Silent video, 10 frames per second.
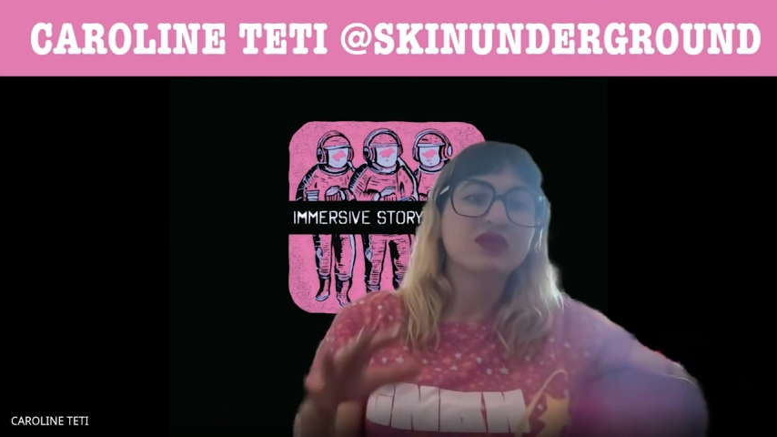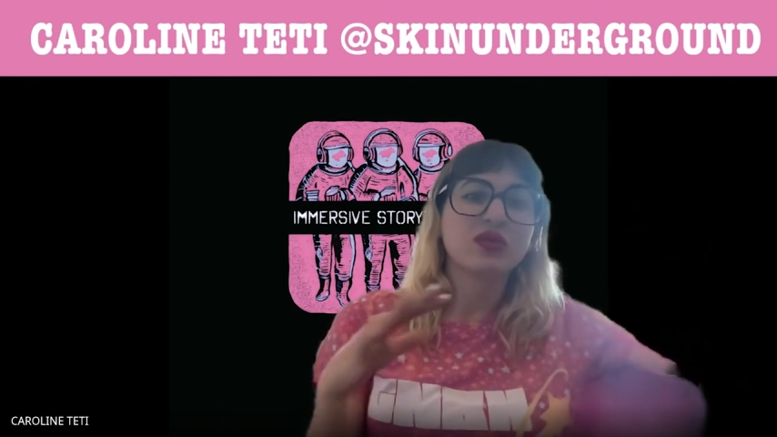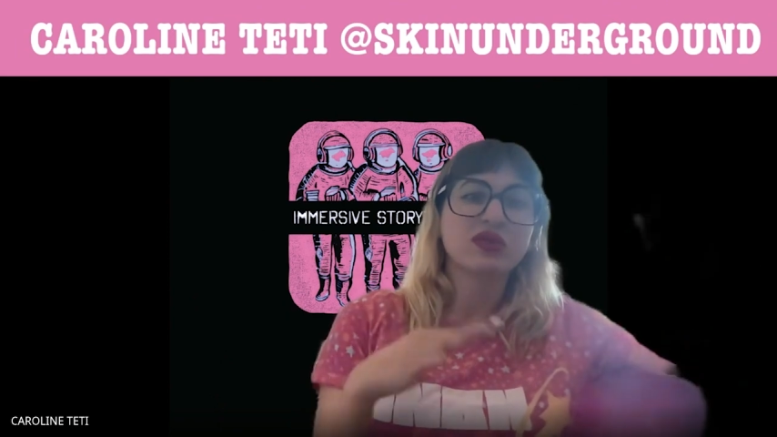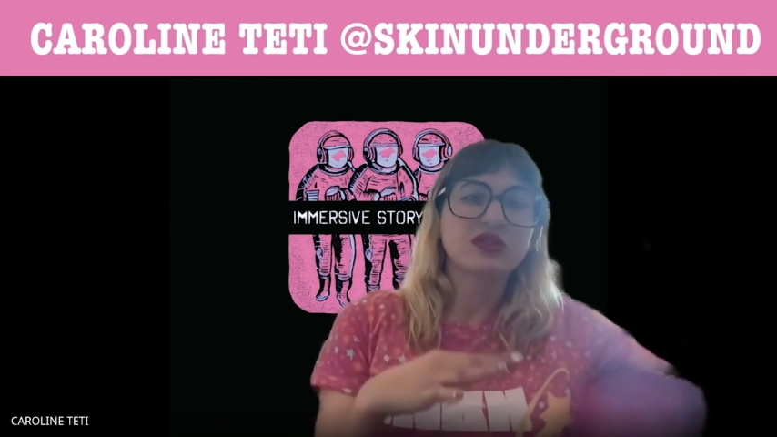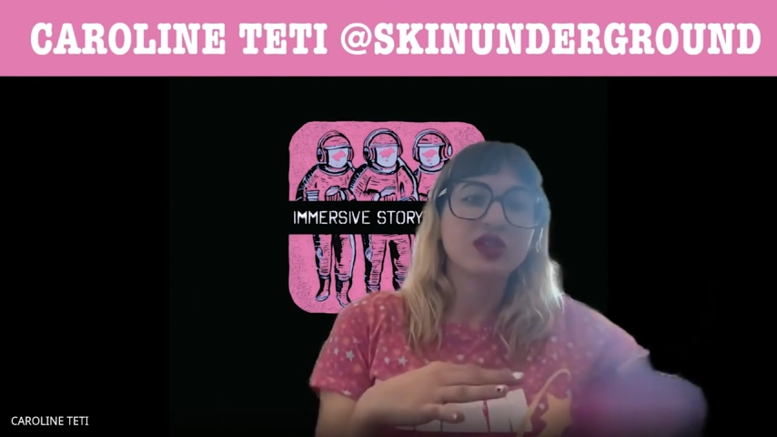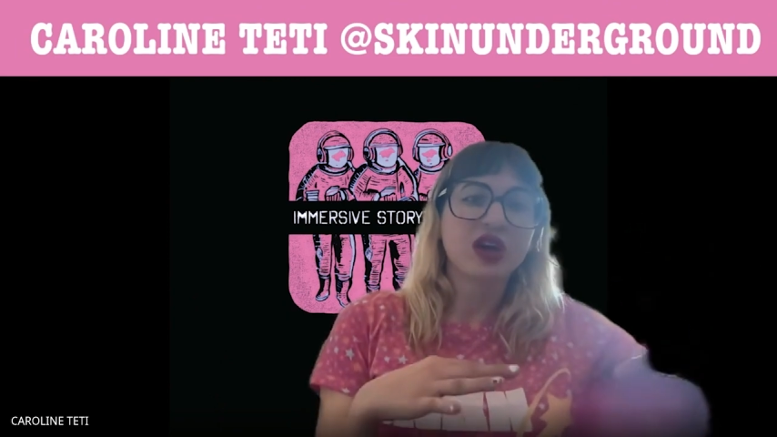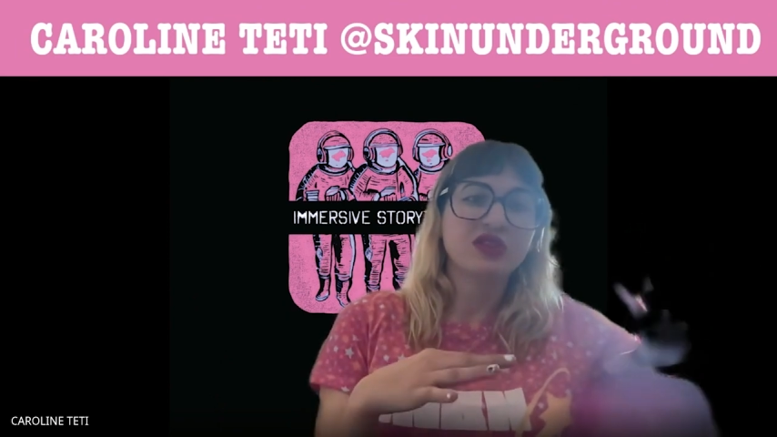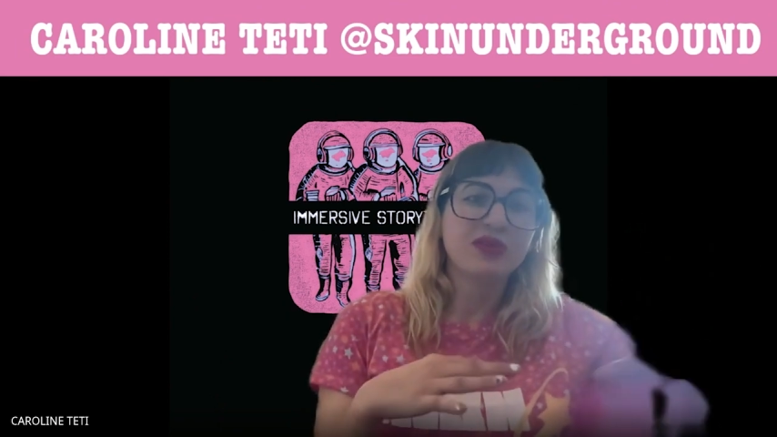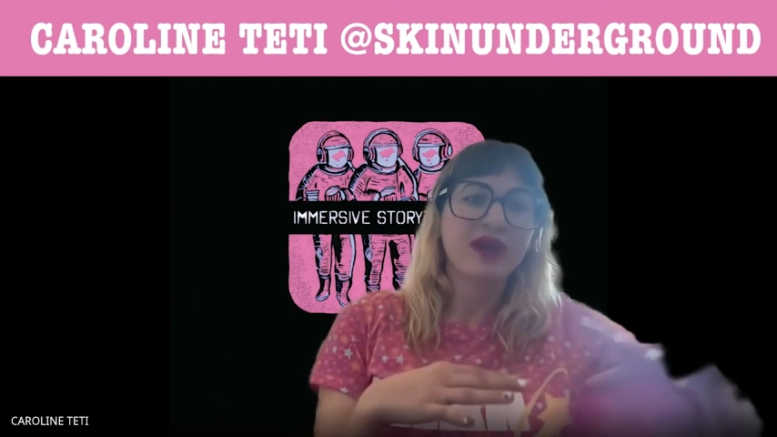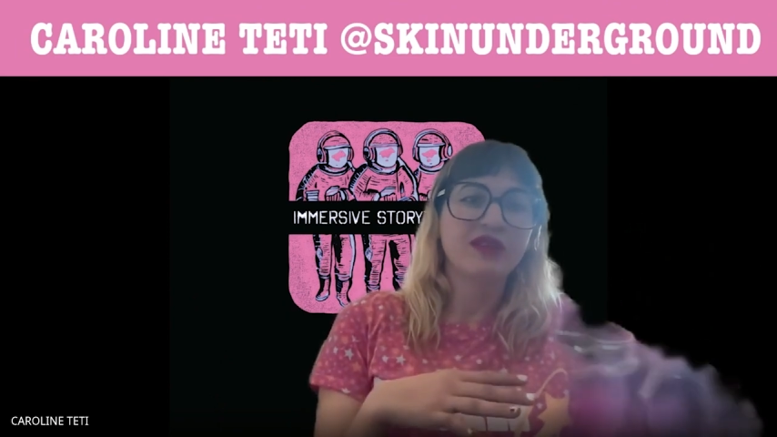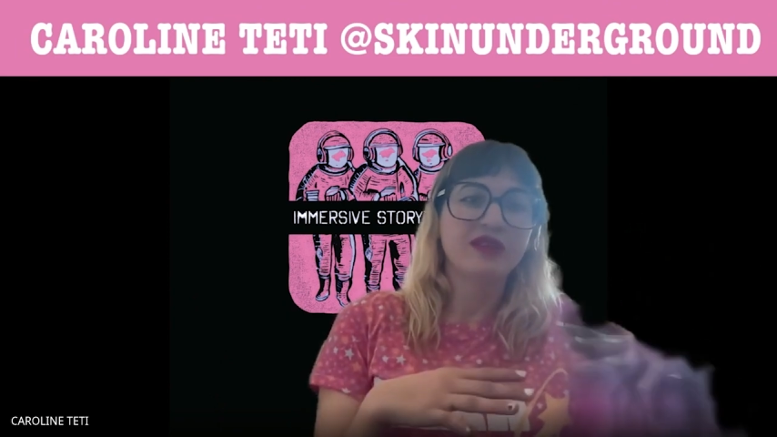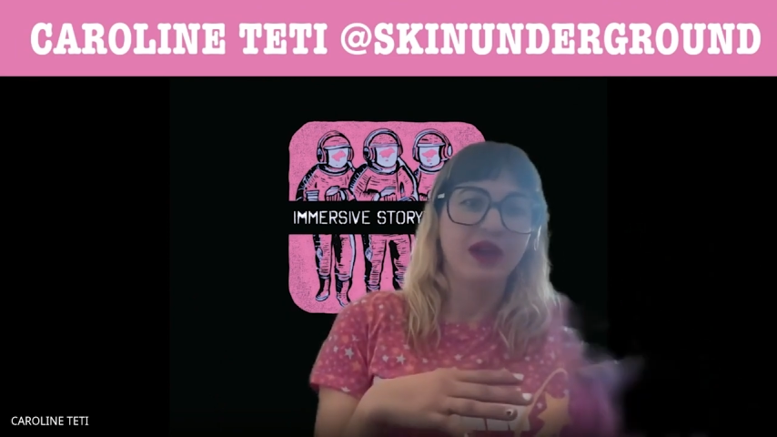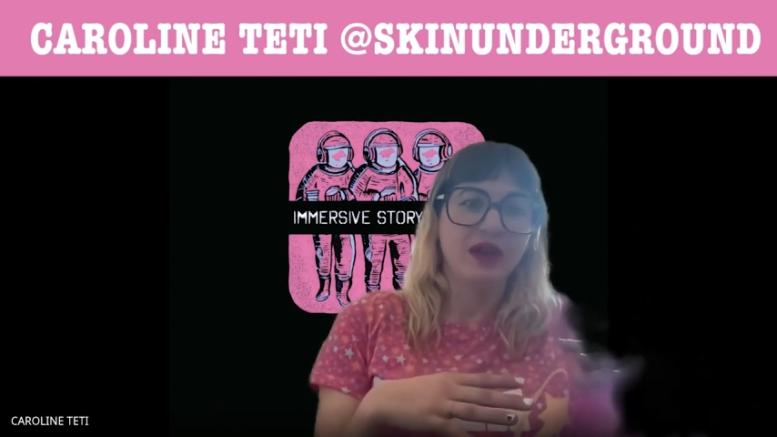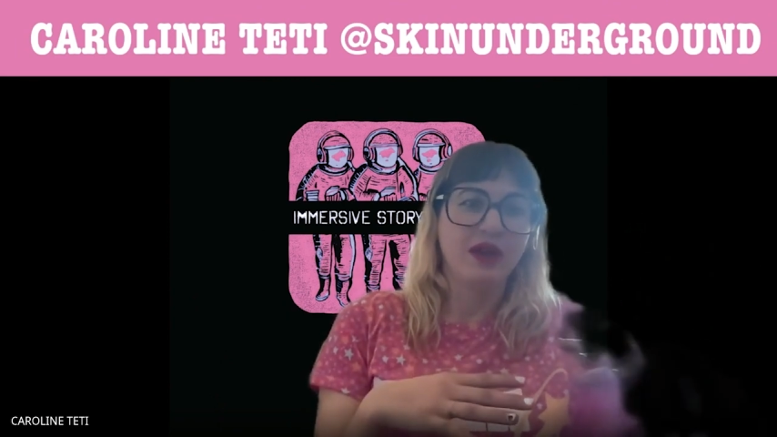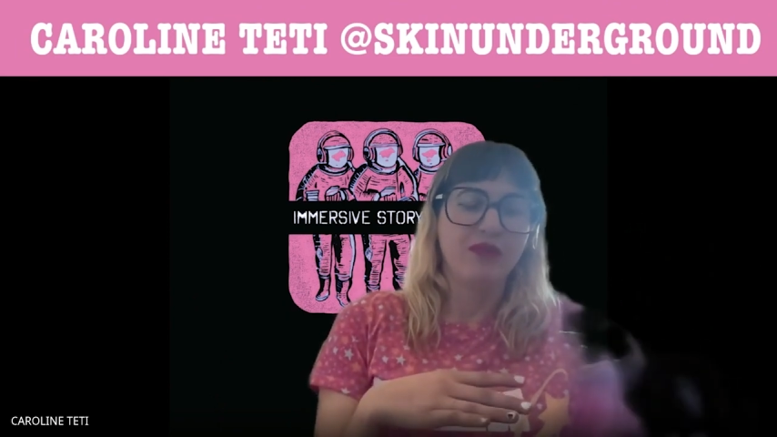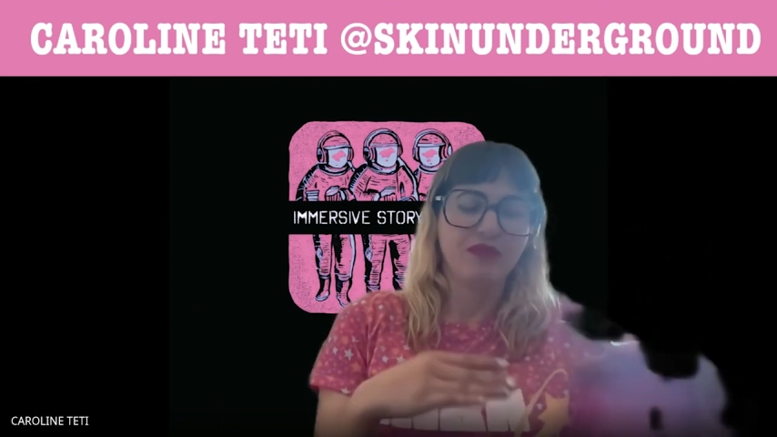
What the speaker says: the judgment layer